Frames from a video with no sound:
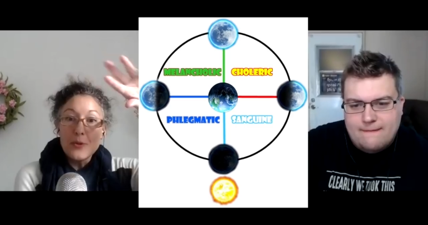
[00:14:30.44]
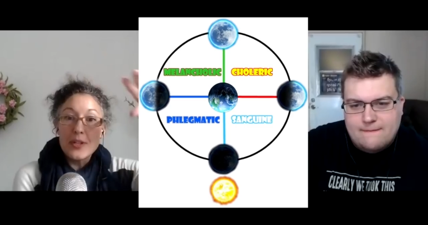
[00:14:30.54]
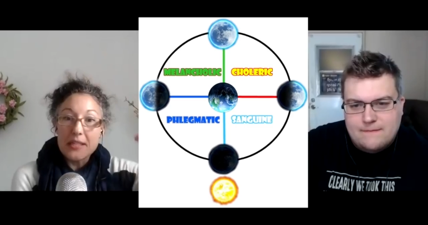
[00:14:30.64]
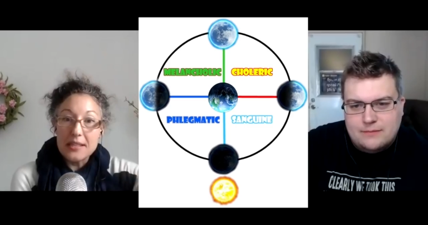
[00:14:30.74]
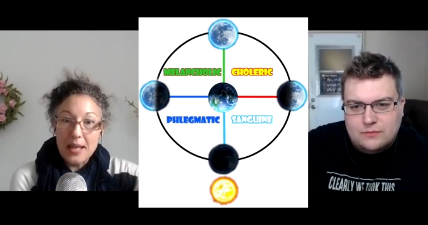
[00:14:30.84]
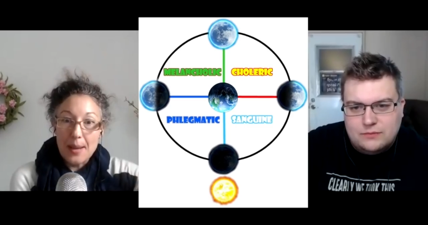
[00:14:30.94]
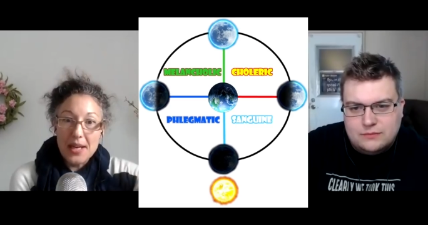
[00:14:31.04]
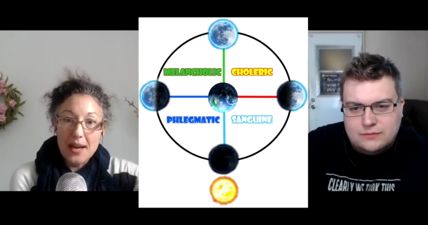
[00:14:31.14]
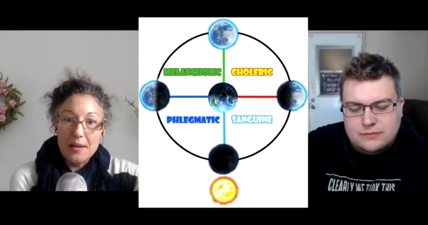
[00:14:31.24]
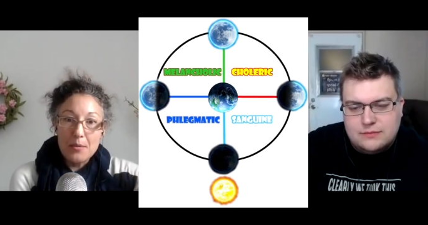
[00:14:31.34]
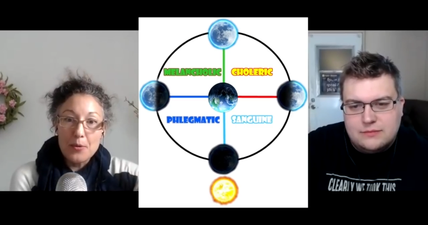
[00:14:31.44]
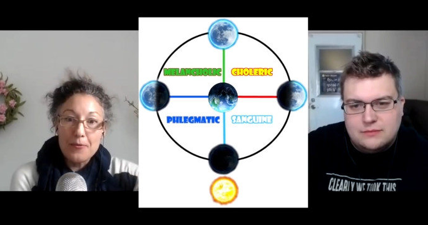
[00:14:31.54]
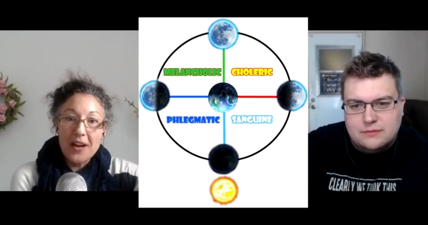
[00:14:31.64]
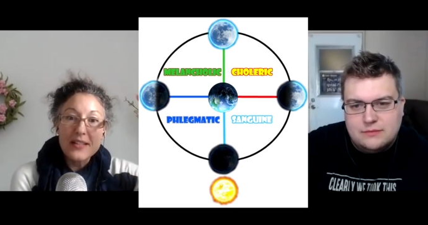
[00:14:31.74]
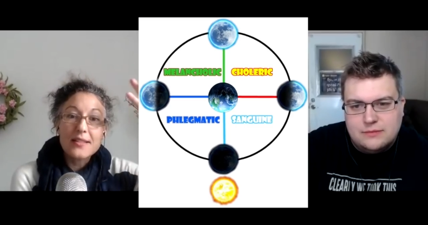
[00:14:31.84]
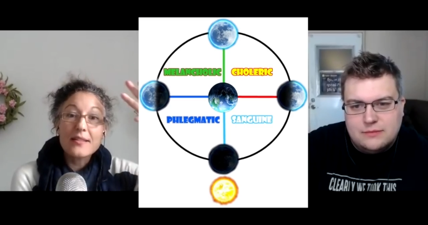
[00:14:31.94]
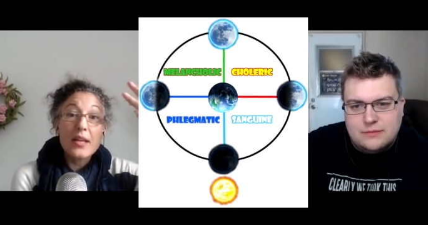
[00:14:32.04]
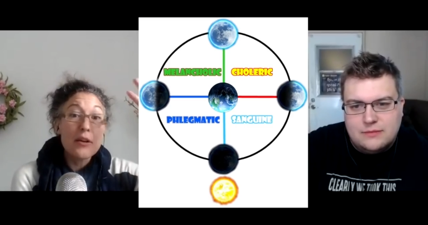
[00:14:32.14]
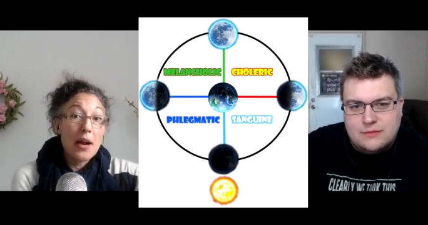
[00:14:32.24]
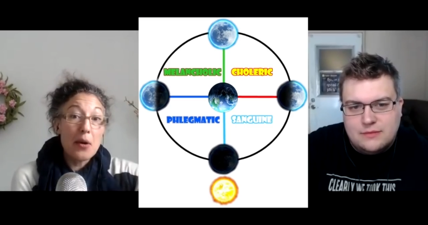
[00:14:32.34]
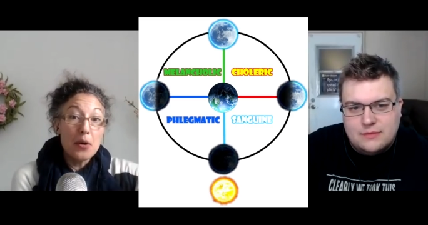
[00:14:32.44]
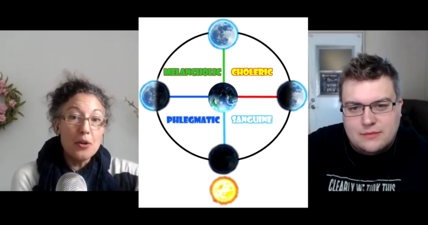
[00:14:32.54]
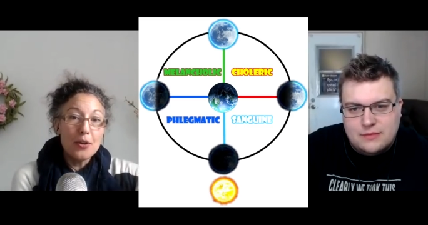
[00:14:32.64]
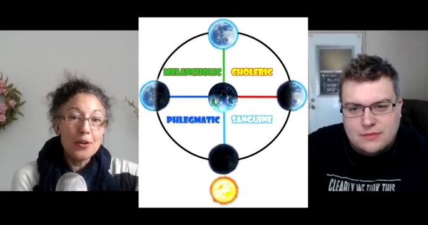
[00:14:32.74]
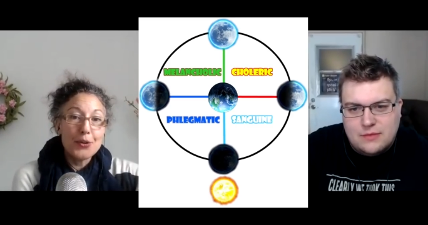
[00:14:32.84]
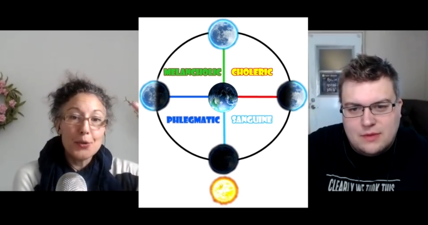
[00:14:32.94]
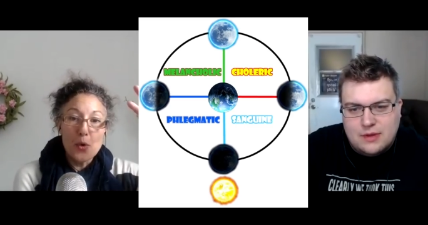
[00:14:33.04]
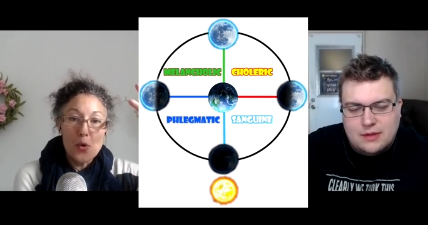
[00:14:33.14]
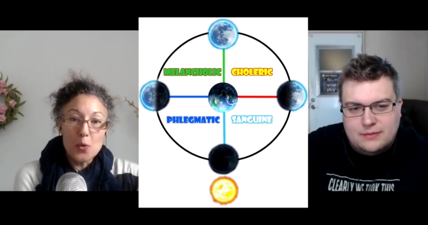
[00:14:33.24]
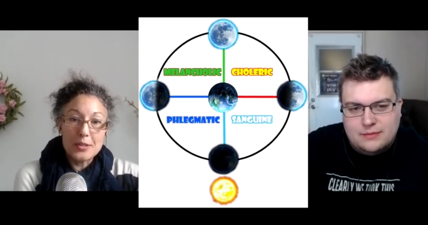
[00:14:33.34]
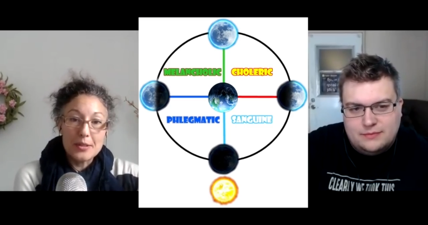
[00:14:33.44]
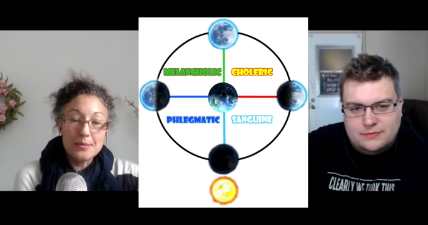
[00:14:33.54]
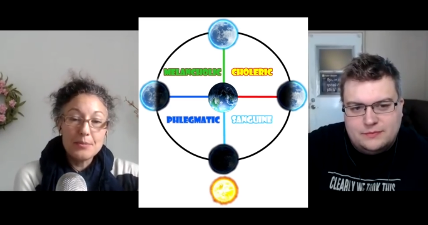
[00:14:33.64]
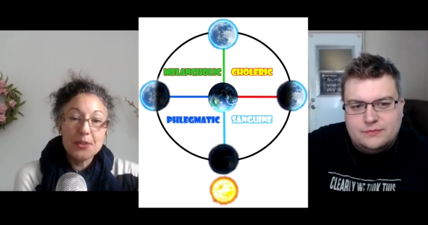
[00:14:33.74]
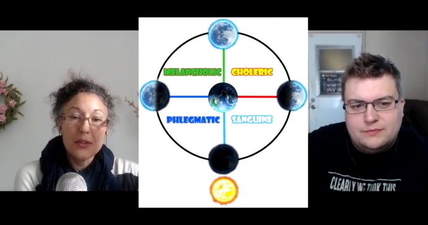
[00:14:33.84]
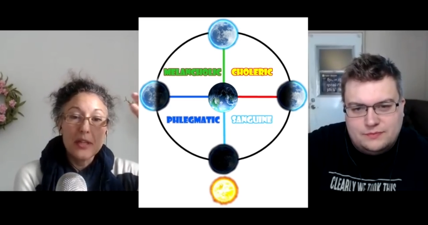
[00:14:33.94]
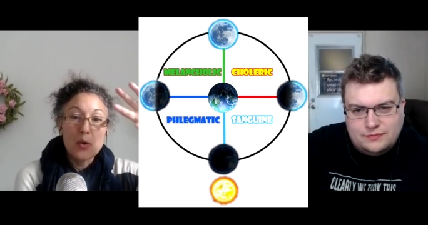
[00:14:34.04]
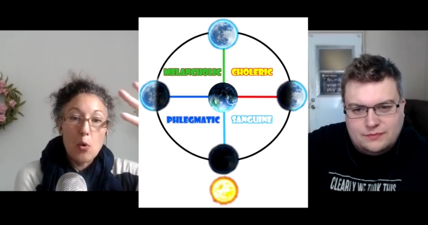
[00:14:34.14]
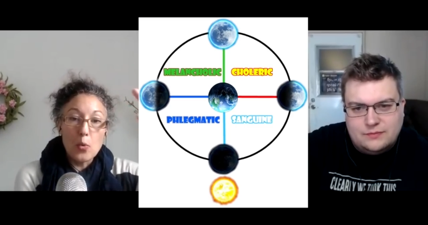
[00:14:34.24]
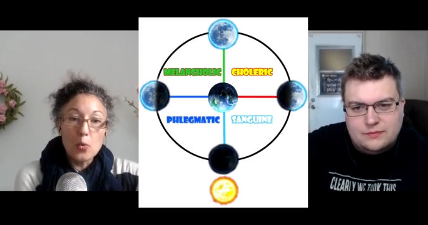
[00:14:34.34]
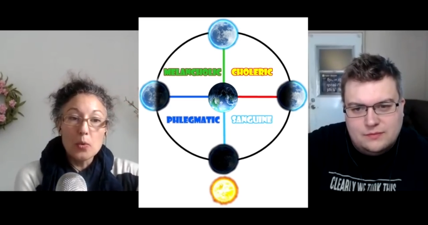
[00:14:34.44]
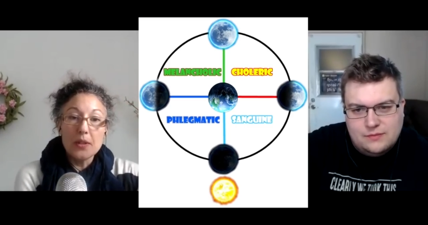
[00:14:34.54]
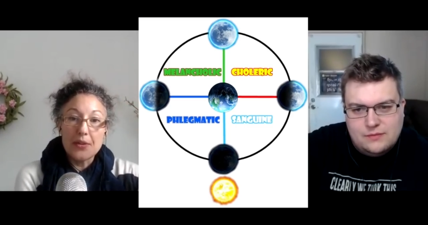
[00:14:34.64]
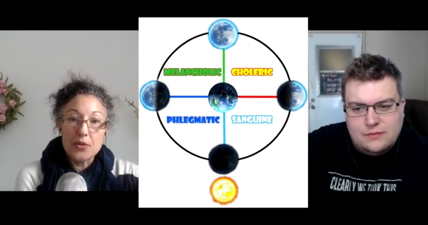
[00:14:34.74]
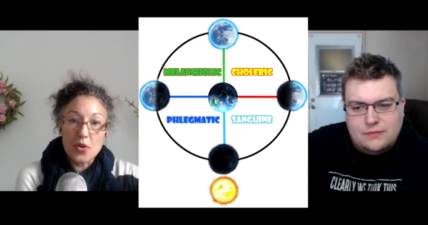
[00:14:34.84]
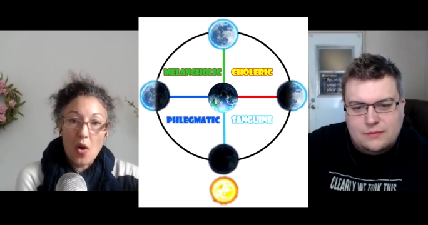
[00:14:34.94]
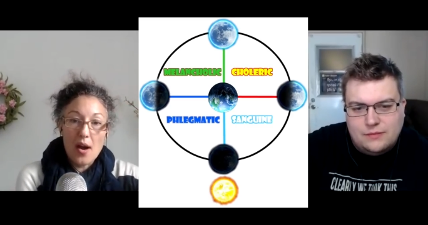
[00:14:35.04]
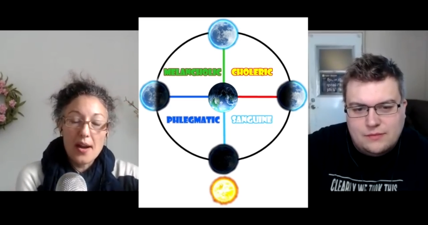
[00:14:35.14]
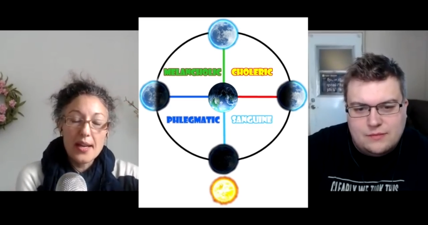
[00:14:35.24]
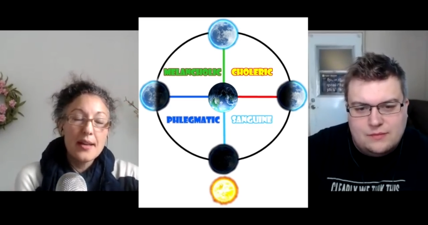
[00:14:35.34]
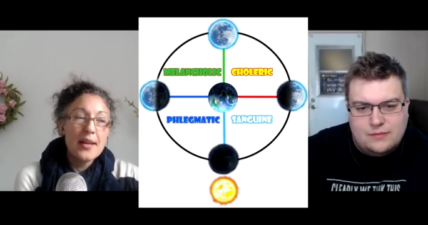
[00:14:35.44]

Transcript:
Speaker 1: and disseminating moon phases, they're our earth or autumn, so they're cool and dry.